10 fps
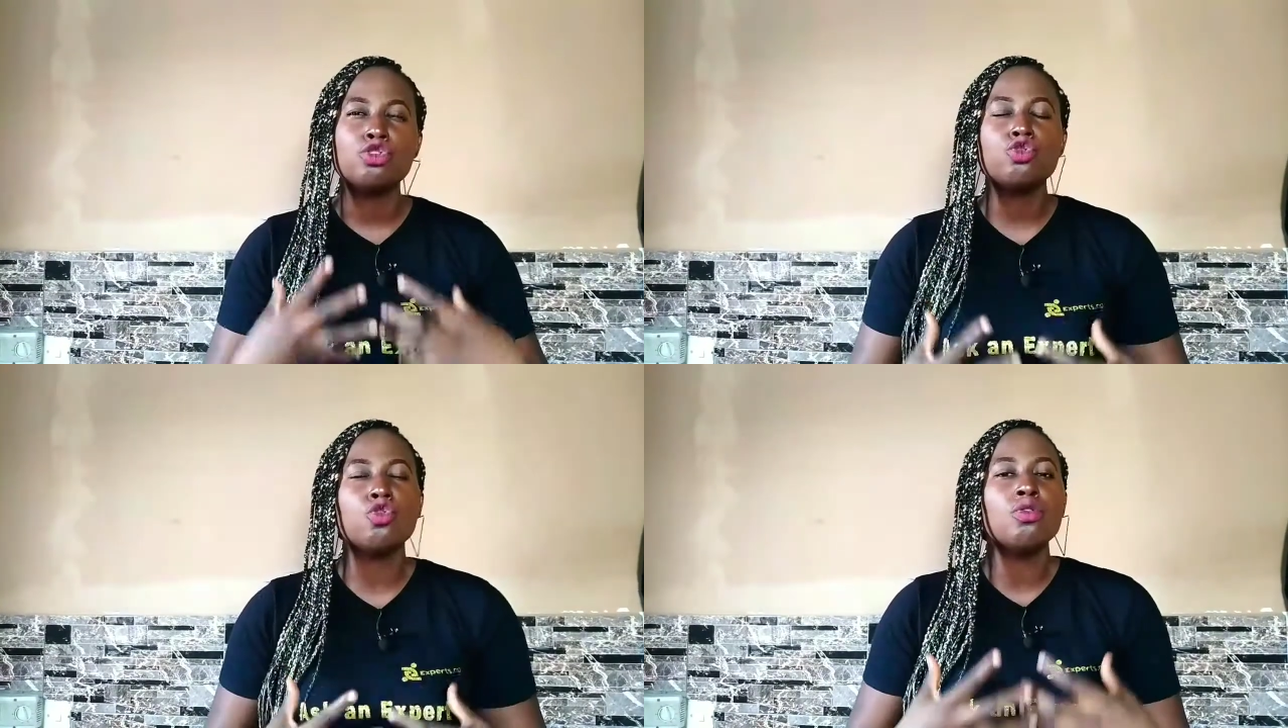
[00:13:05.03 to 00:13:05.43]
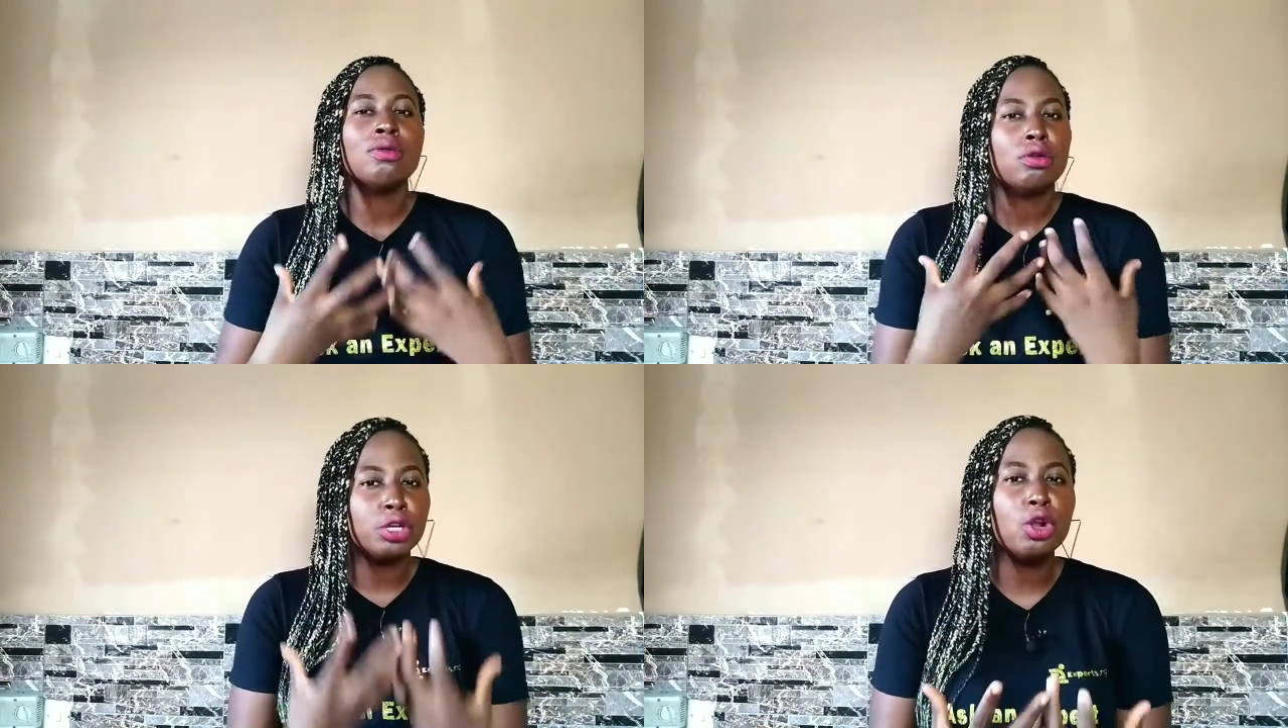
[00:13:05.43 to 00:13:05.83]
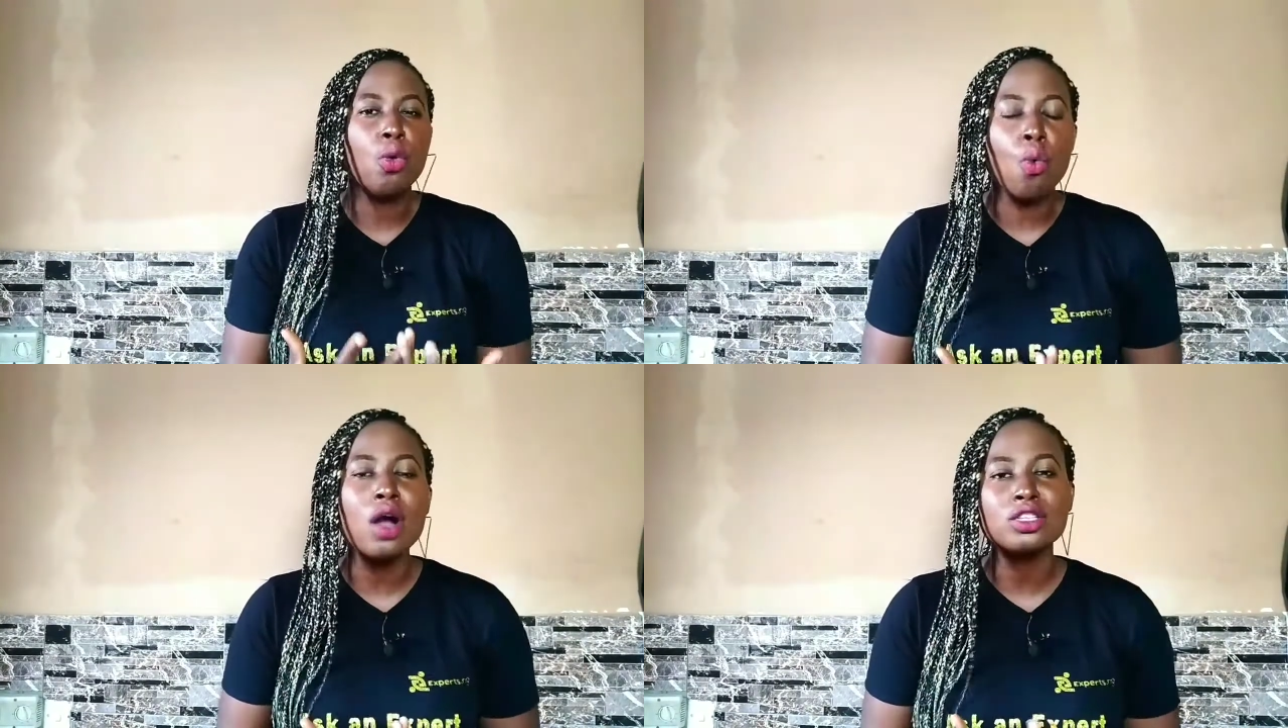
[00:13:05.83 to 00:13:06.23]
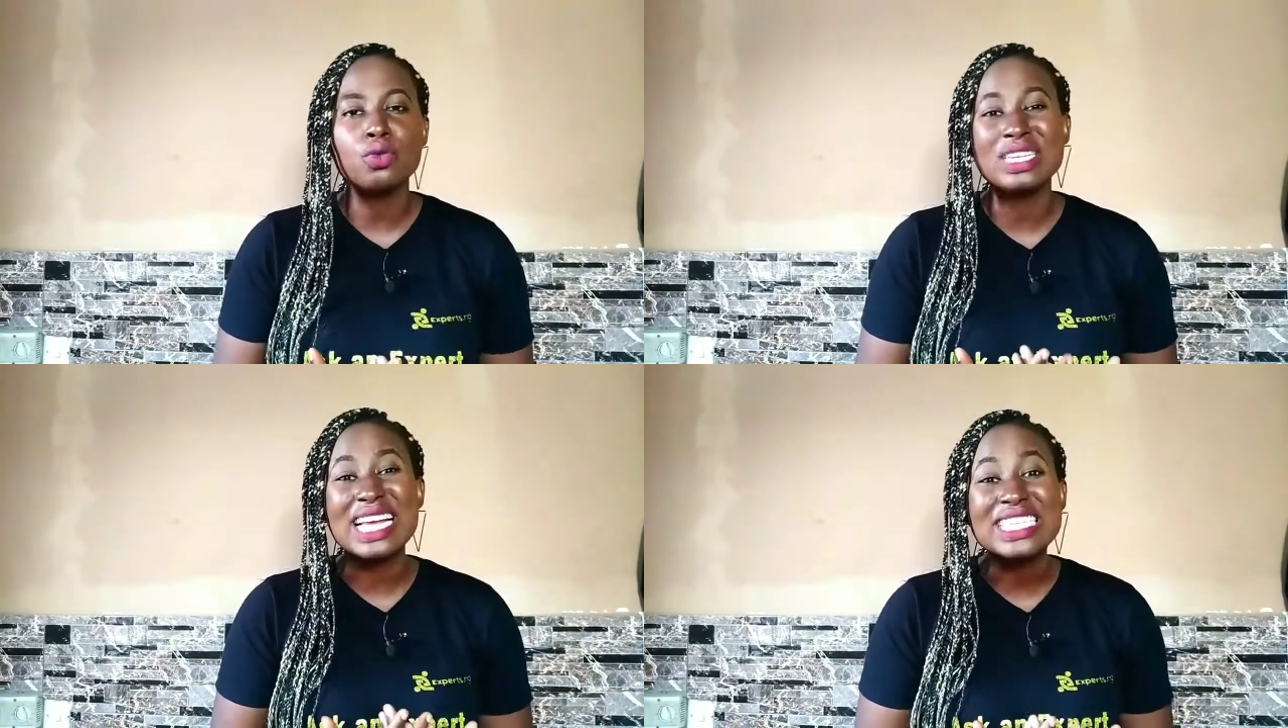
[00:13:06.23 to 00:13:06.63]
to work
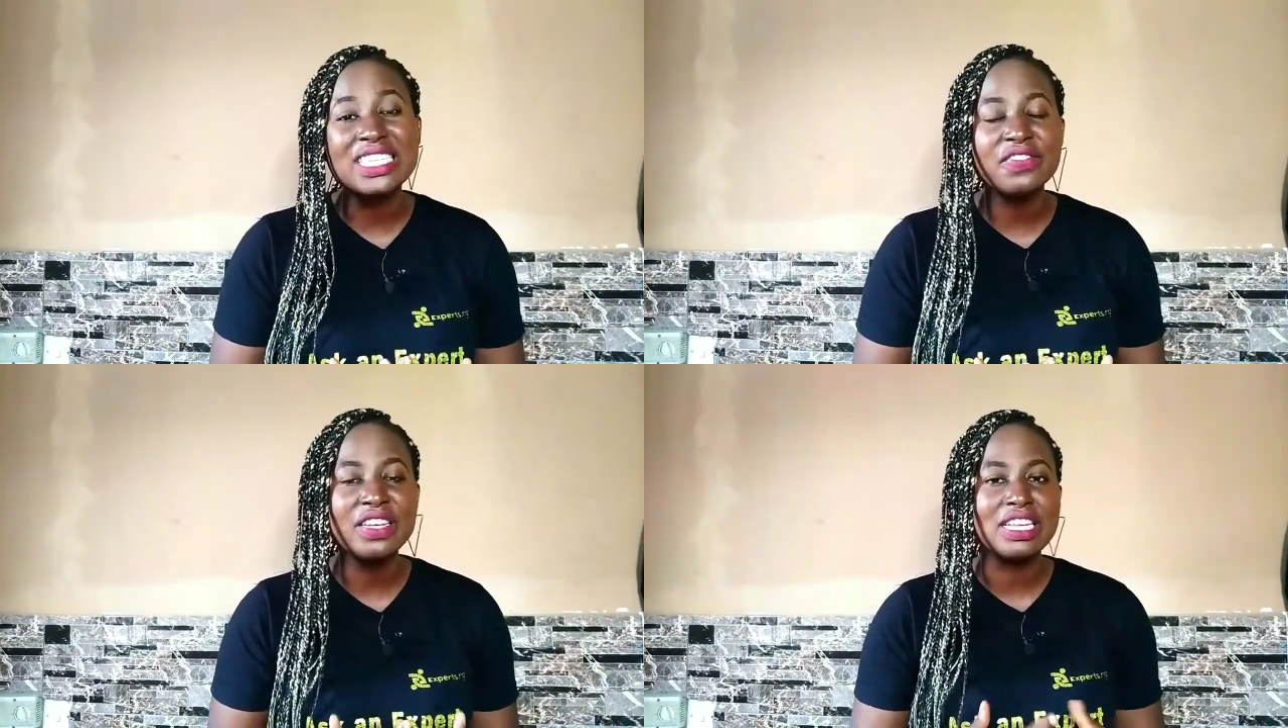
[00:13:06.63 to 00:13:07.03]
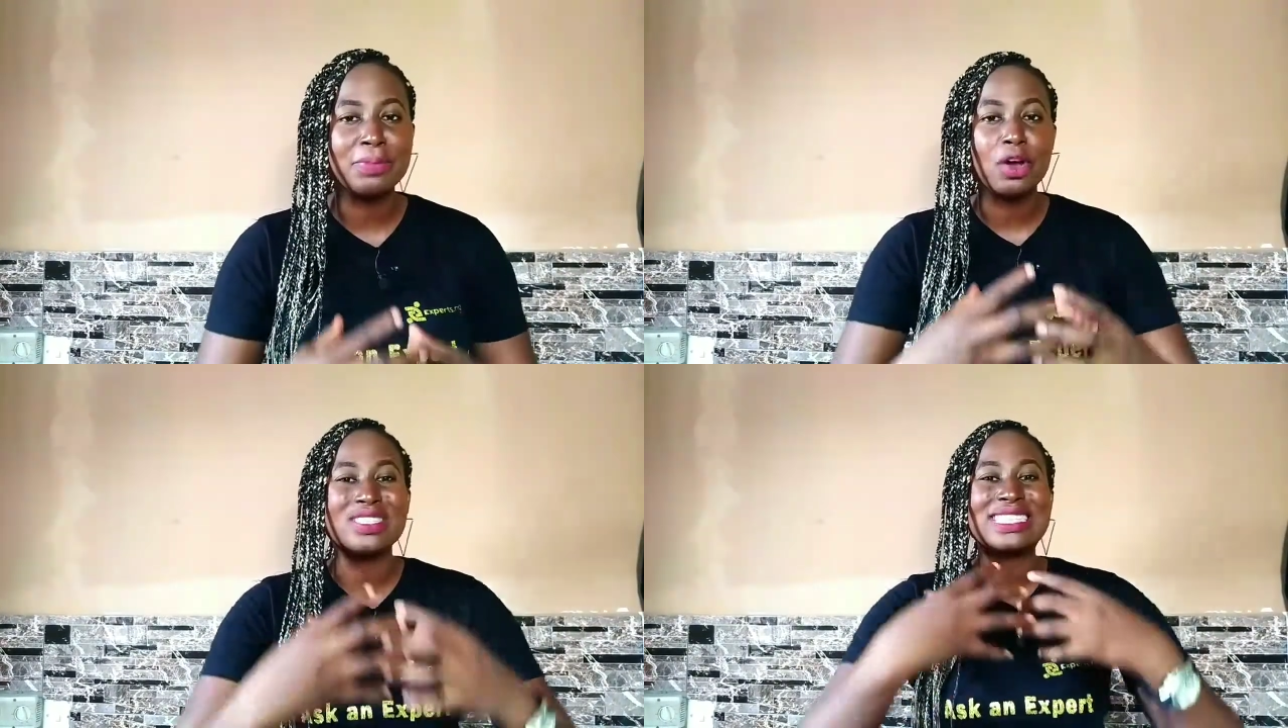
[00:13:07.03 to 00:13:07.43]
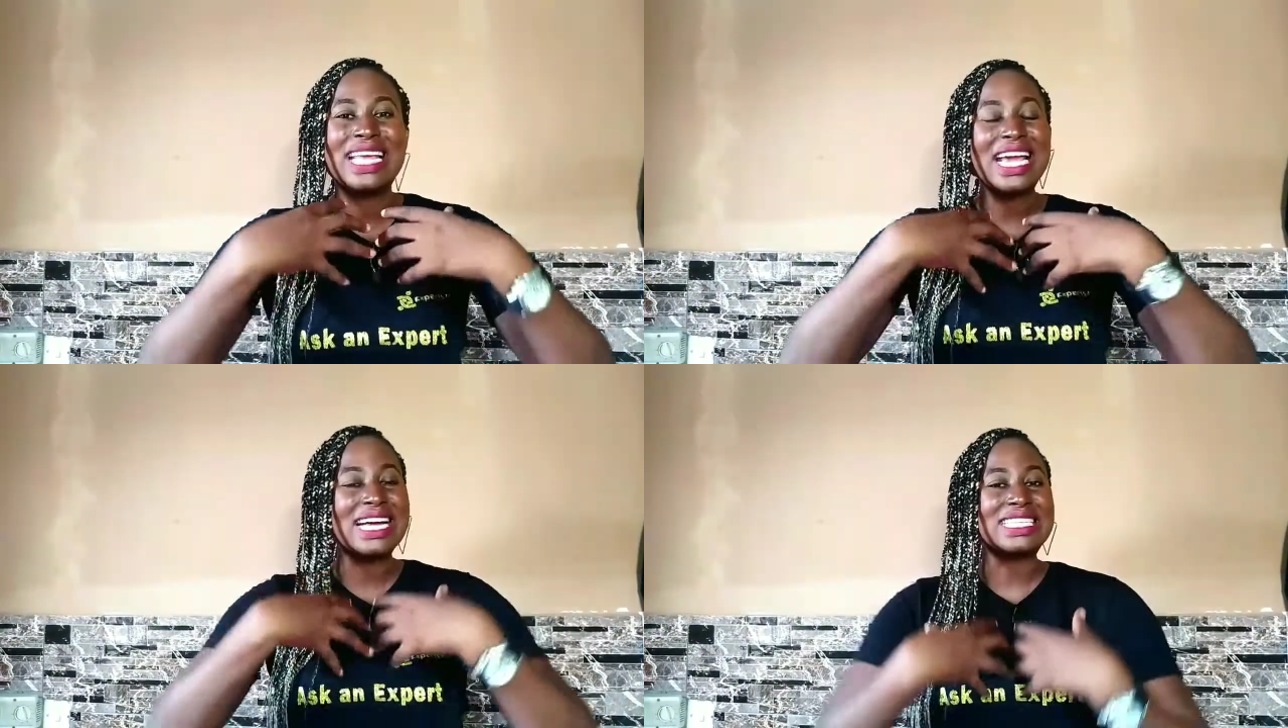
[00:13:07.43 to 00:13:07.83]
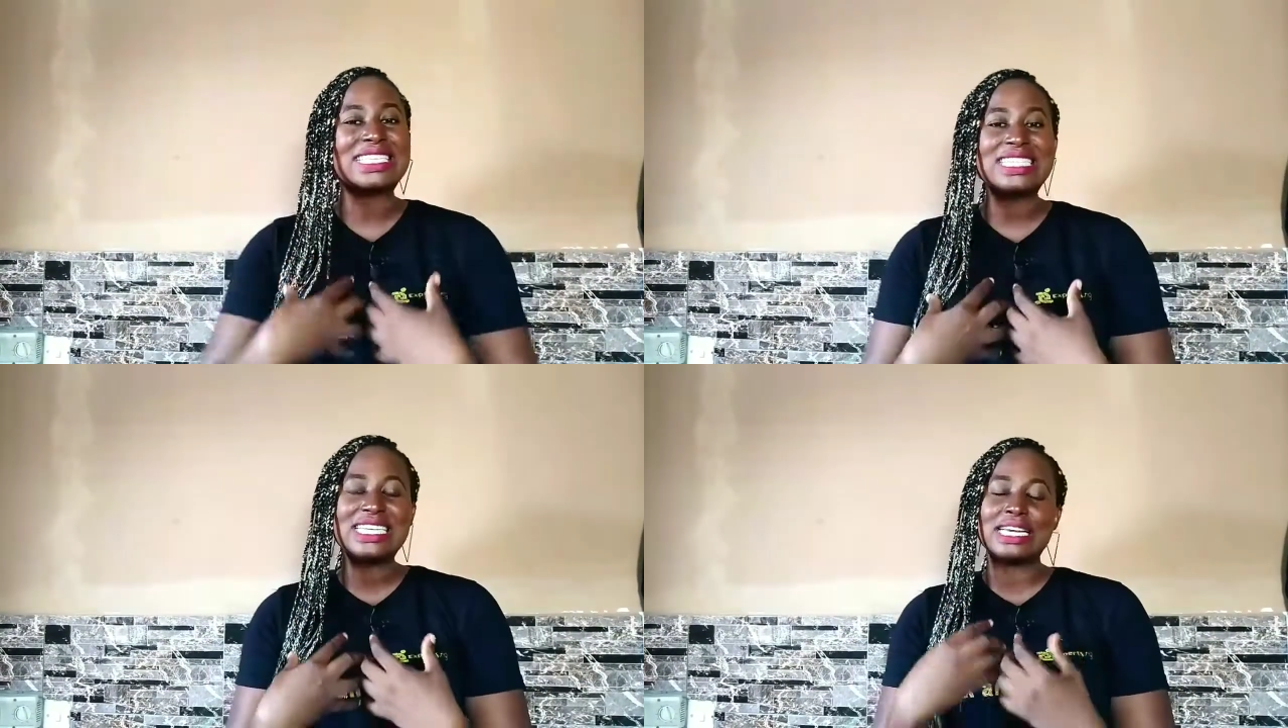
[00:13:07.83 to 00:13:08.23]
towards achieving it because they can
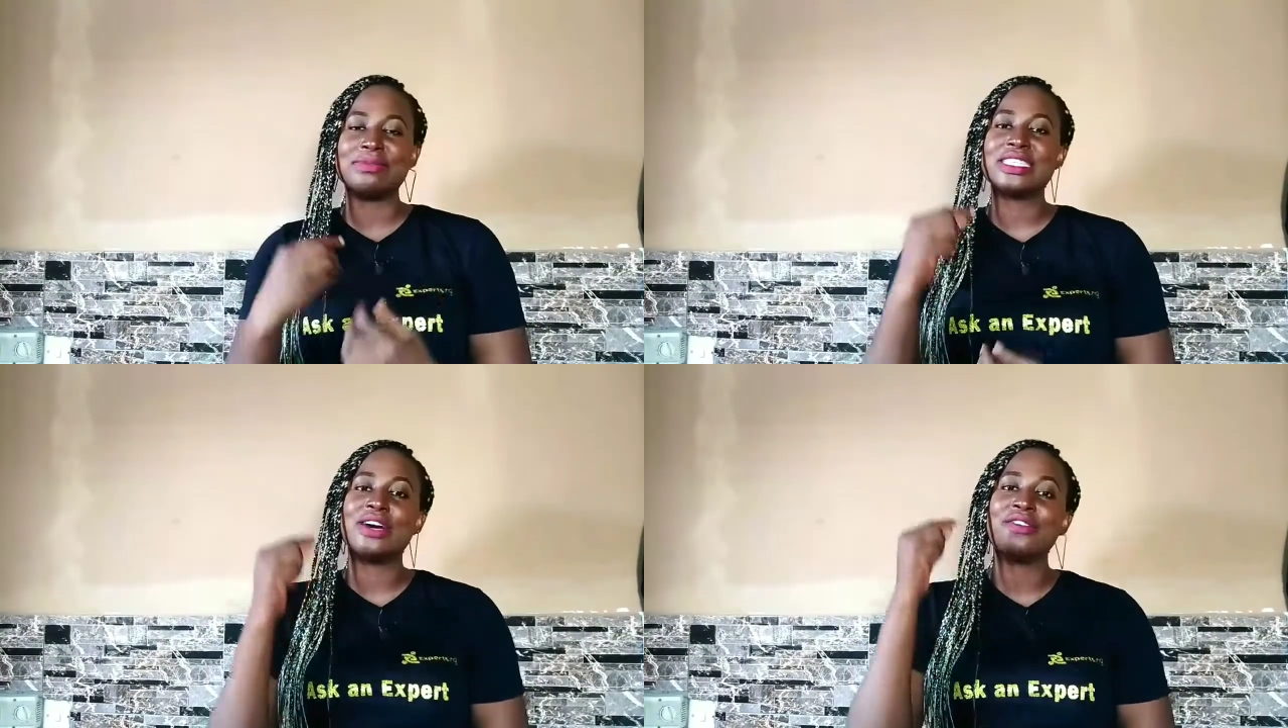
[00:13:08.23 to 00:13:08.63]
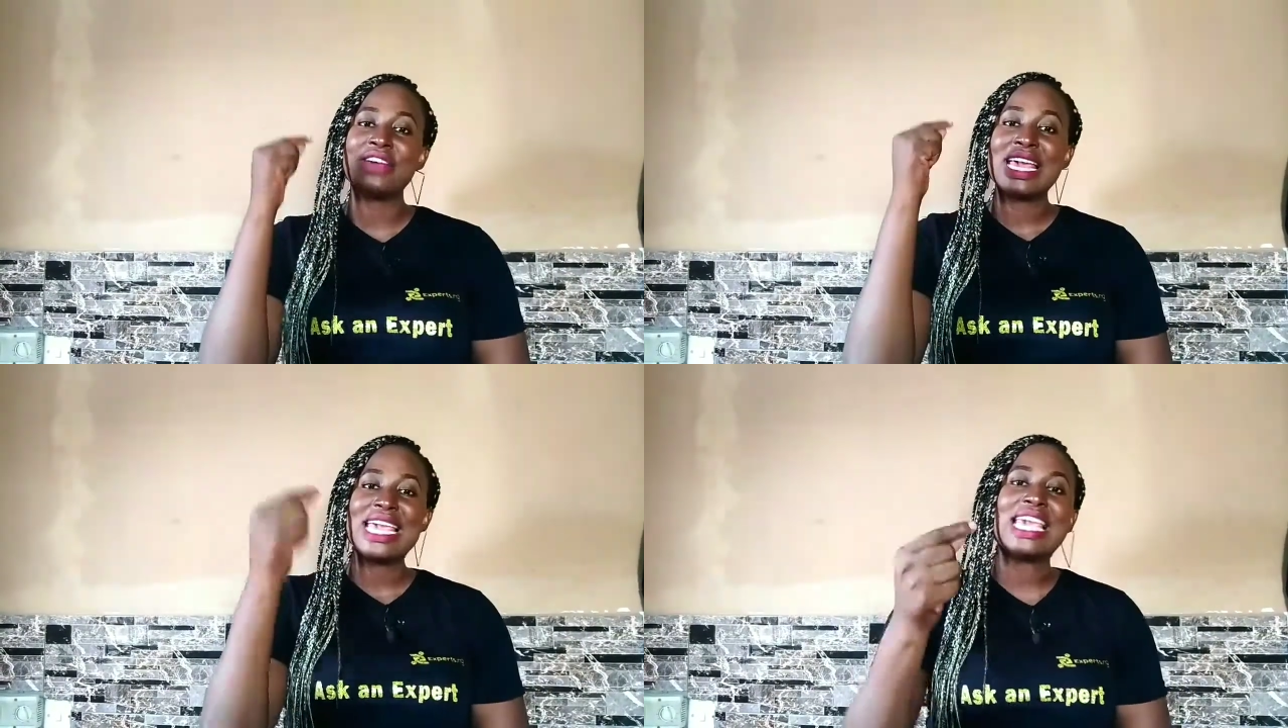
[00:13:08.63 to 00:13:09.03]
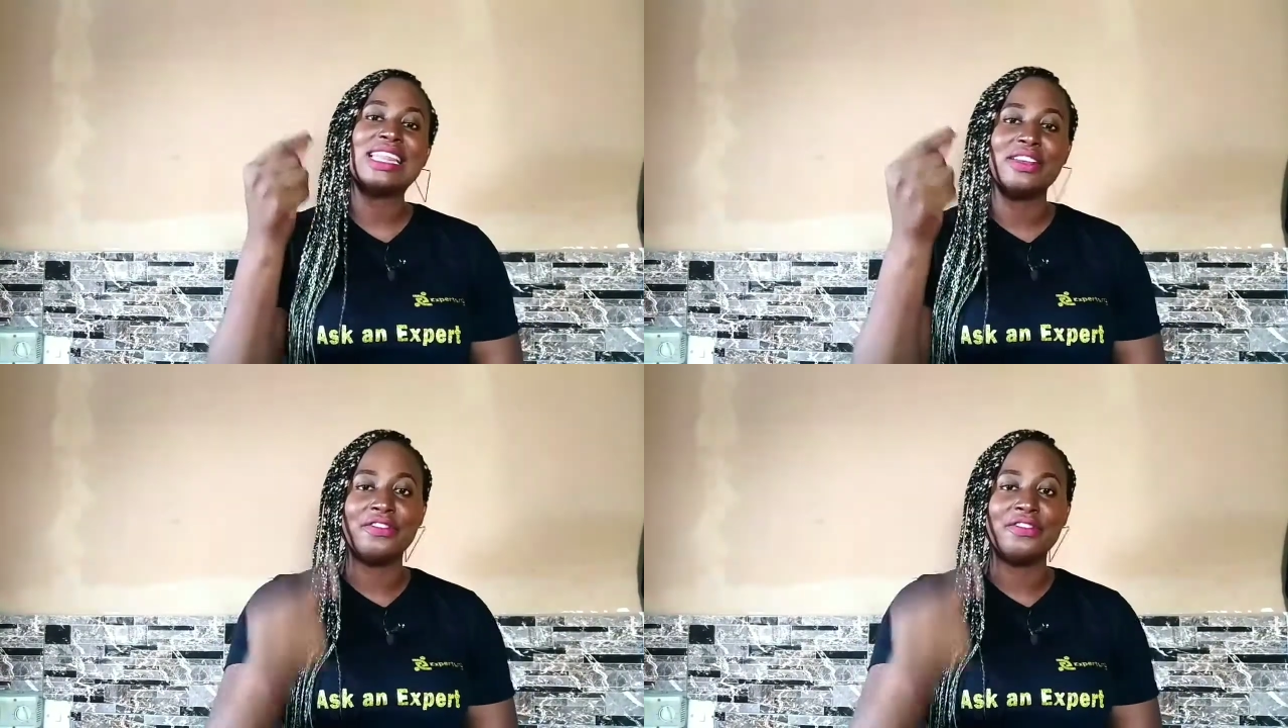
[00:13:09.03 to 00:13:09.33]
see themselves in